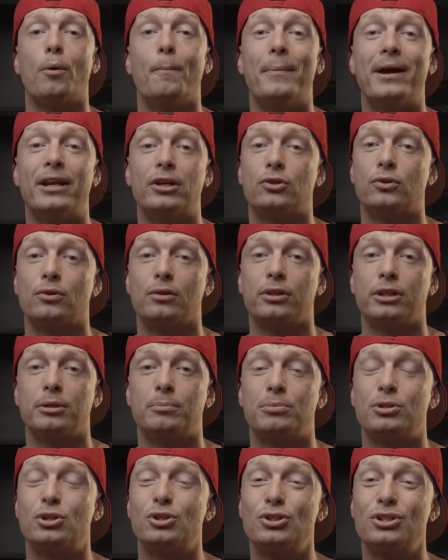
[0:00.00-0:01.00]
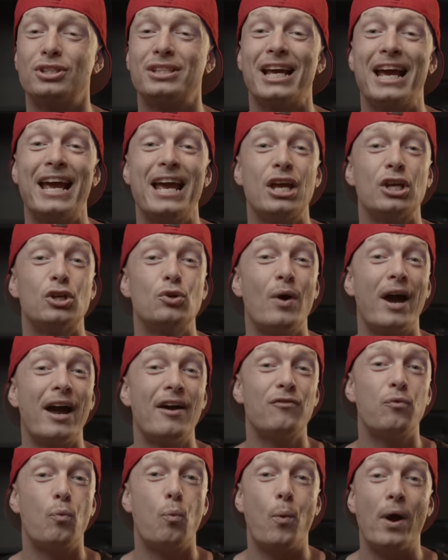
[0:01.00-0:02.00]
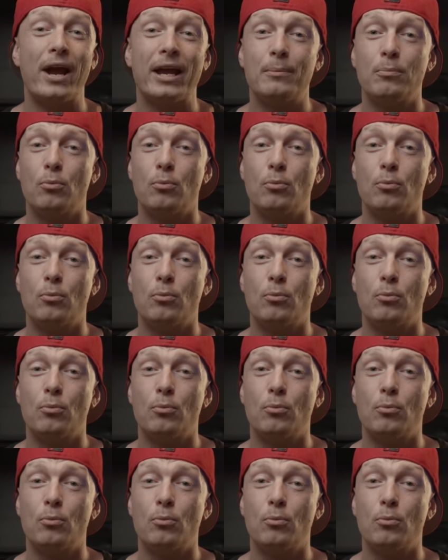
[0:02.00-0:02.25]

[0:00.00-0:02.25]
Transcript: manually because you have way